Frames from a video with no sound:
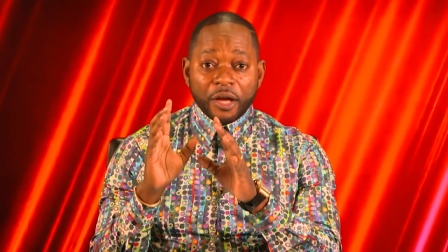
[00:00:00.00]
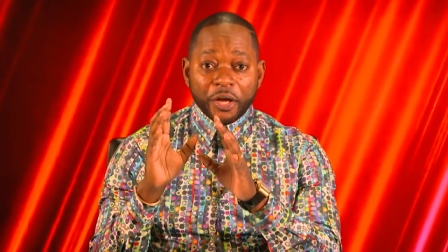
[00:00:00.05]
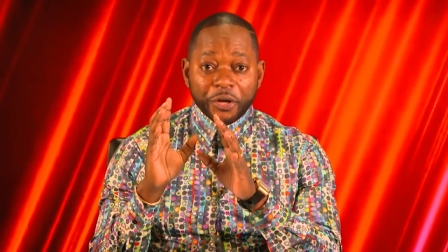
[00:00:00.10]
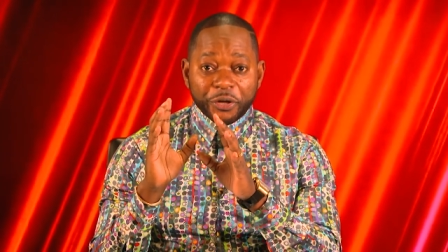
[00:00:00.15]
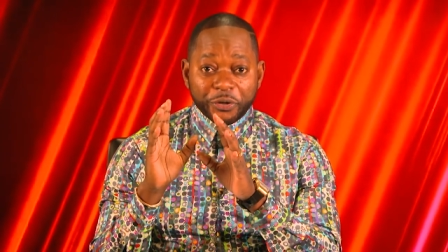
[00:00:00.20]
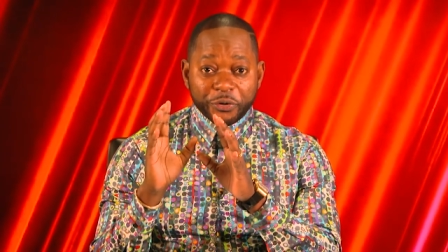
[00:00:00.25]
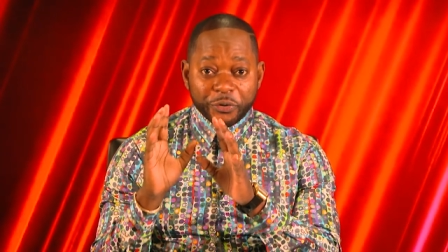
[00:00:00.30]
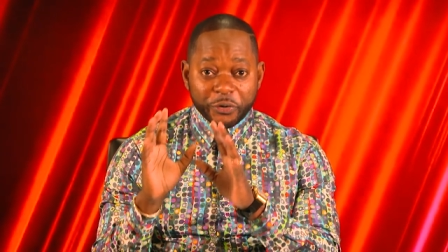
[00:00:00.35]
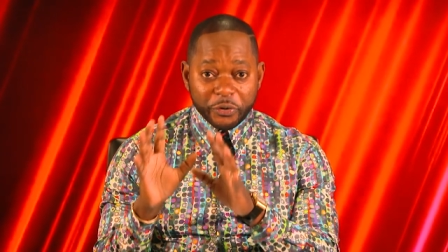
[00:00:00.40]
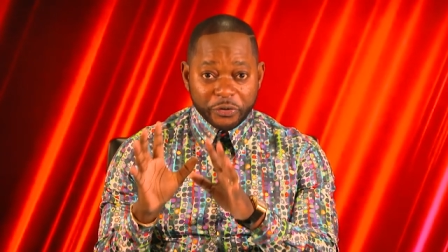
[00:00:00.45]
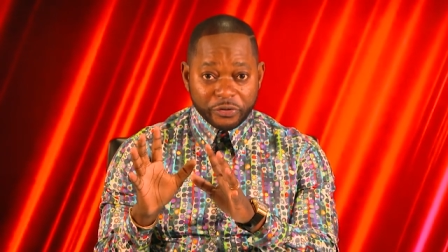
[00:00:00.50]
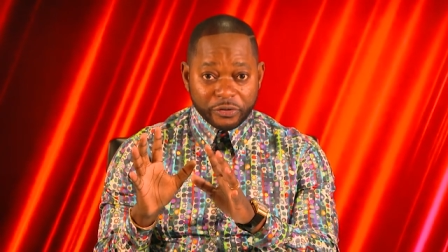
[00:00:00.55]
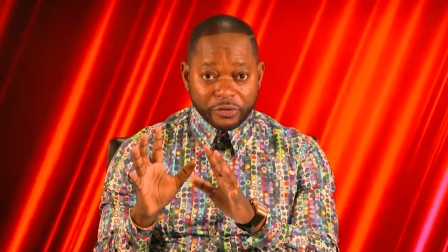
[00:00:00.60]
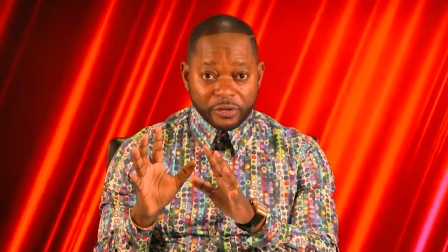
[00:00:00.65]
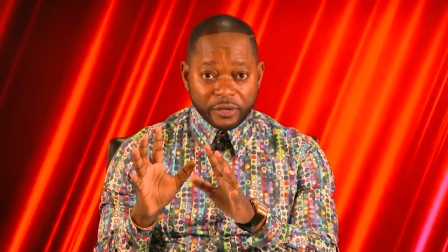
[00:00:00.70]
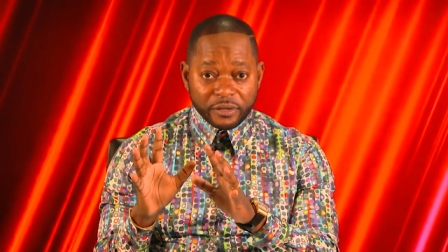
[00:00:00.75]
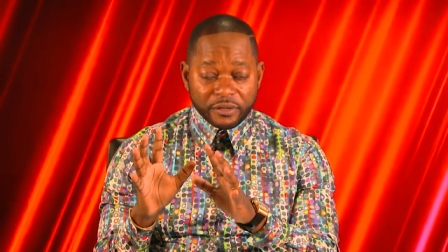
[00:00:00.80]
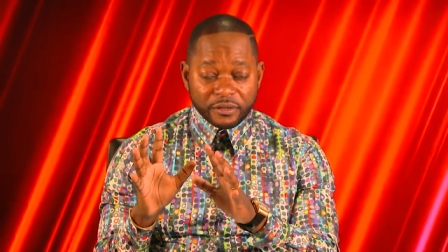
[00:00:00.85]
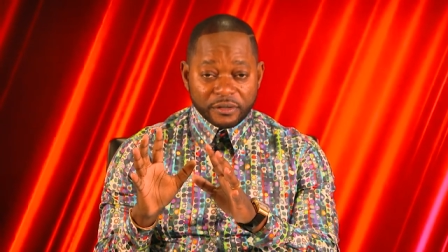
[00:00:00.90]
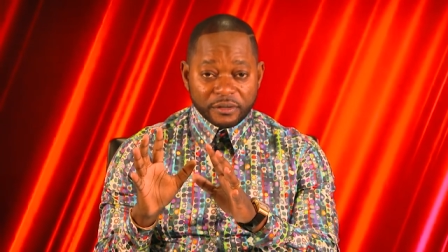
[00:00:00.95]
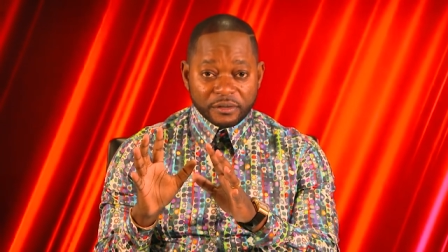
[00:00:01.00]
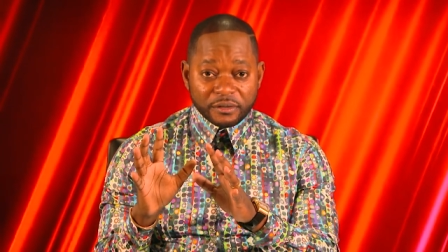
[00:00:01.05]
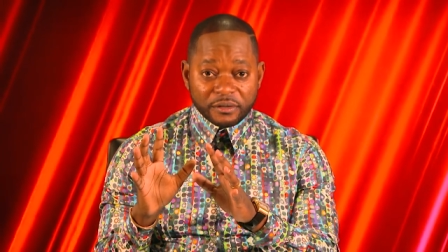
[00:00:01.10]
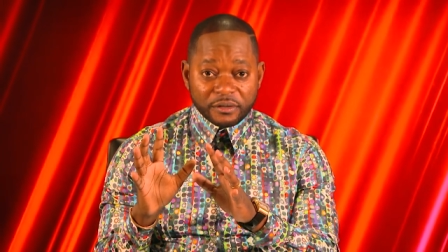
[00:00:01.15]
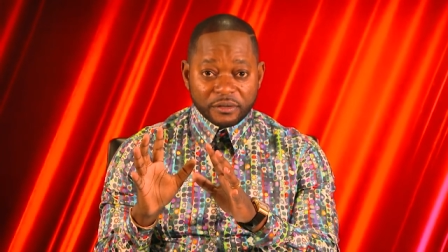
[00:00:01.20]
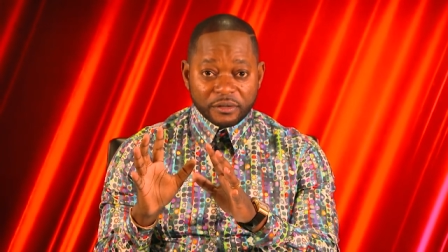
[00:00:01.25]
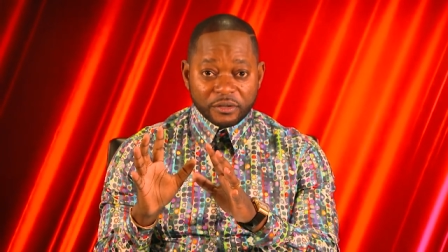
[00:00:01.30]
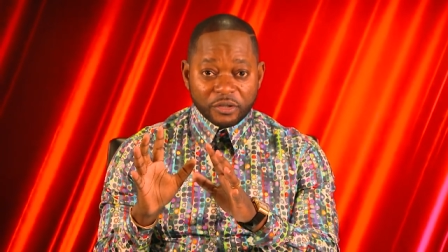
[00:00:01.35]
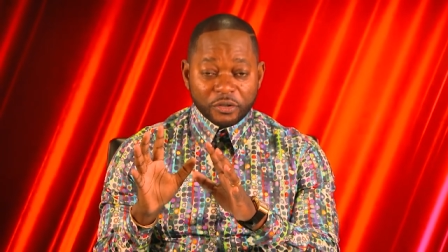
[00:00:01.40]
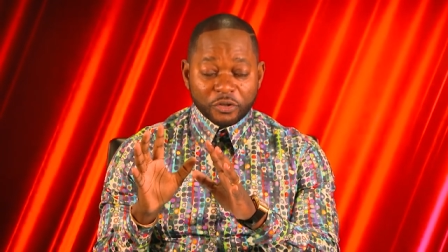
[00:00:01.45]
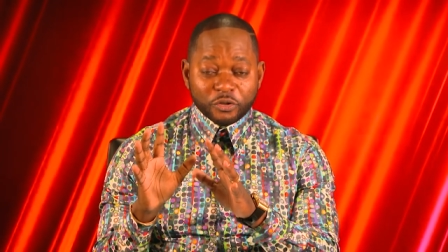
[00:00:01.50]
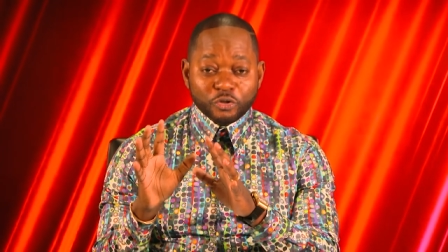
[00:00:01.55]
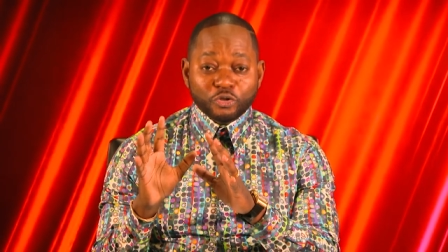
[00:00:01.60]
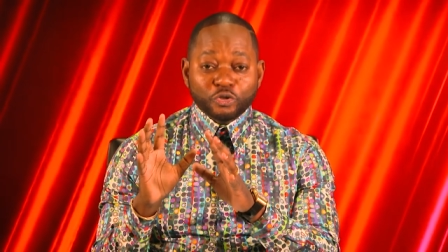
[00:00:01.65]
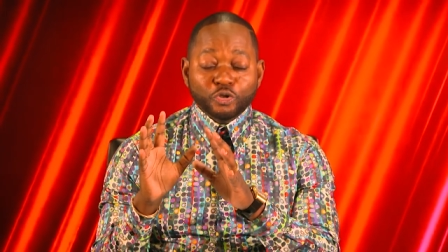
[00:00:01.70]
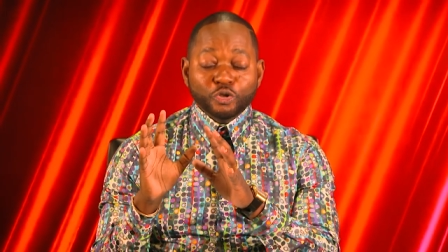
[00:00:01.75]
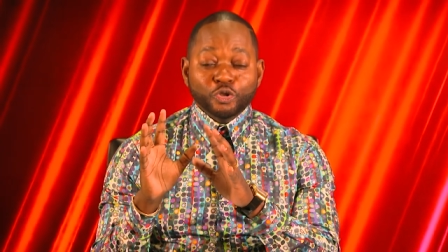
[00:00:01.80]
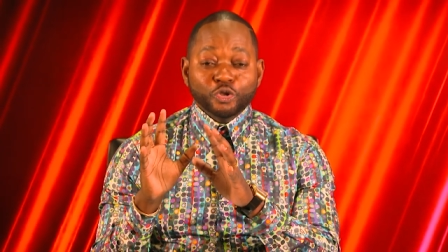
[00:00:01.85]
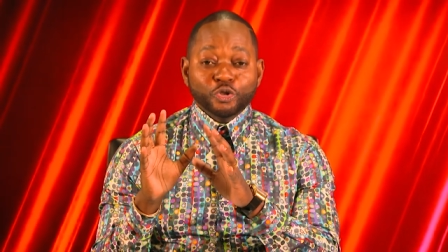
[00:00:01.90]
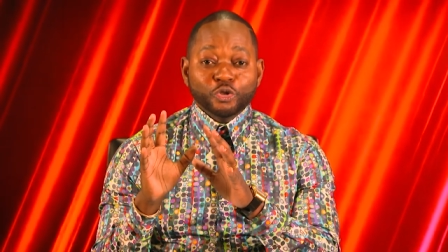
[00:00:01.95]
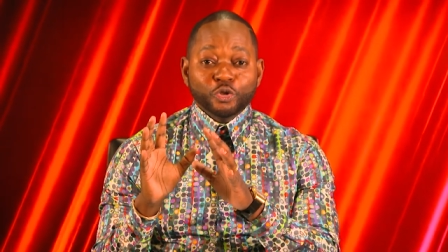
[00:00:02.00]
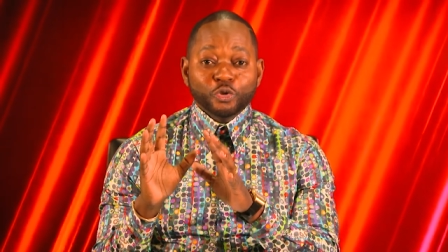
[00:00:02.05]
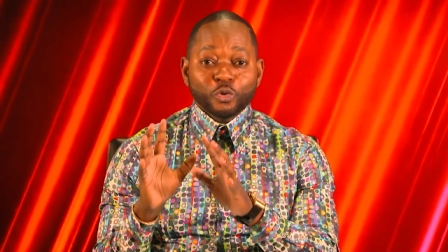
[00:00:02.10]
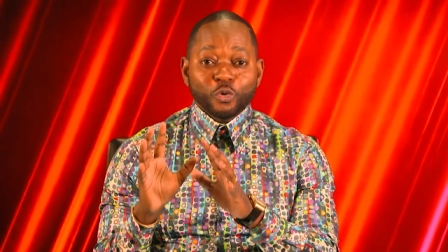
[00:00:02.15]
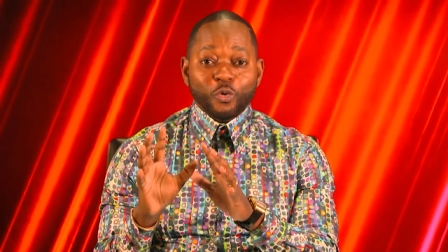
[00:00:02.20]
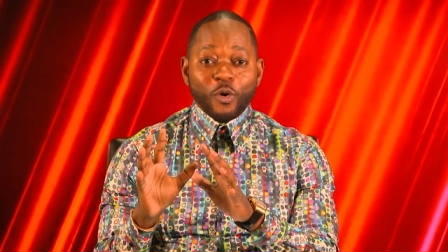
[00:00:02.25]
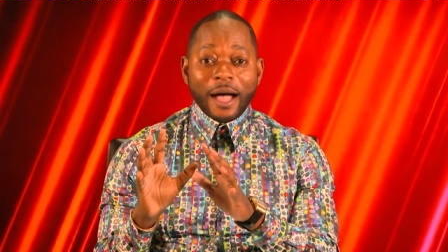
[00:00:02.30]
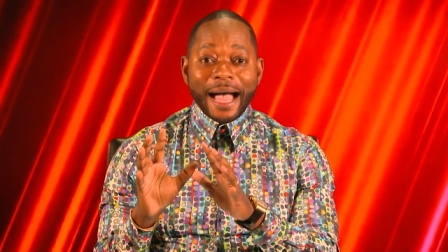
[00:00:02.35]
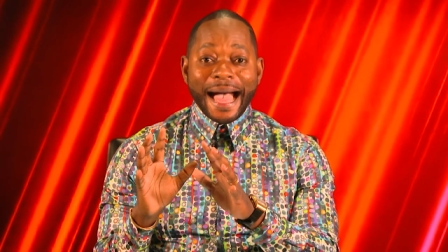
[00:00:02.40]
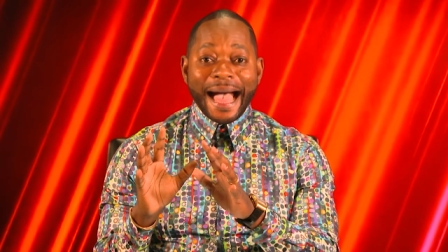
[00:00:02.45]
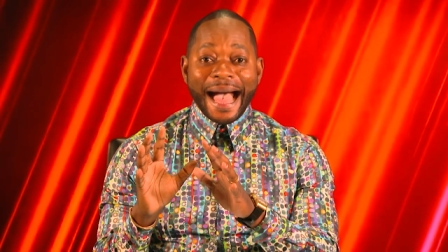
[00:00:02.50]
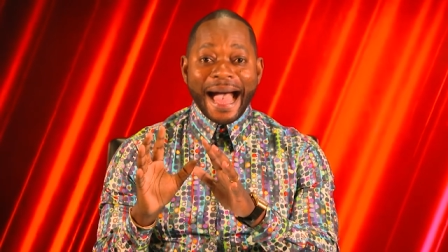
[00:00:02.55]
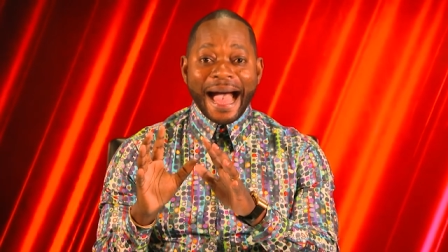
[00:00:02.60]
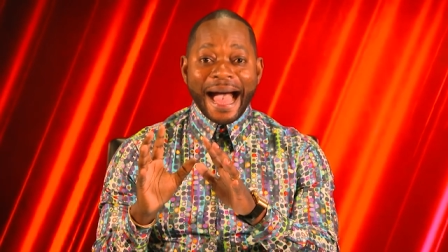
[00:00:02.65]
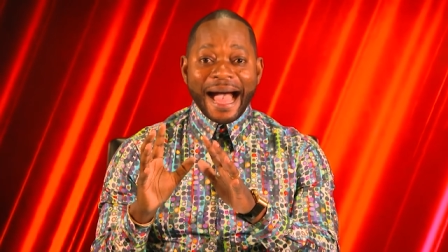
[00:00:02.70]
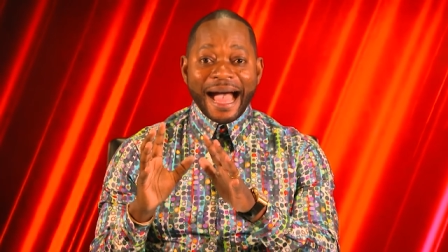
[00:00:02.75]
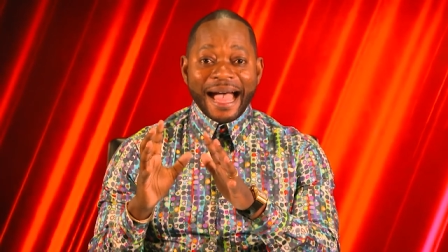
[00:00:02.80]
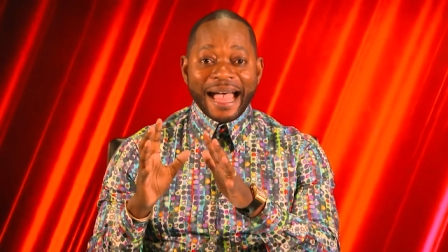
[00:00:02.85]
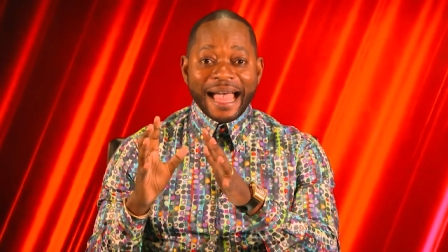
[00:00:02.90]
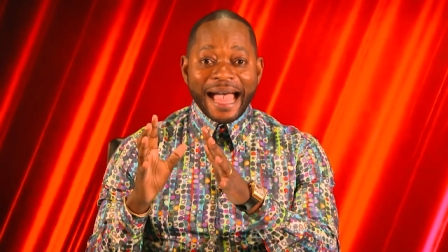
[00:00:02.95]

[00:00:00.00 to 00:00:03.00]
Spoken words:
Ruth, you are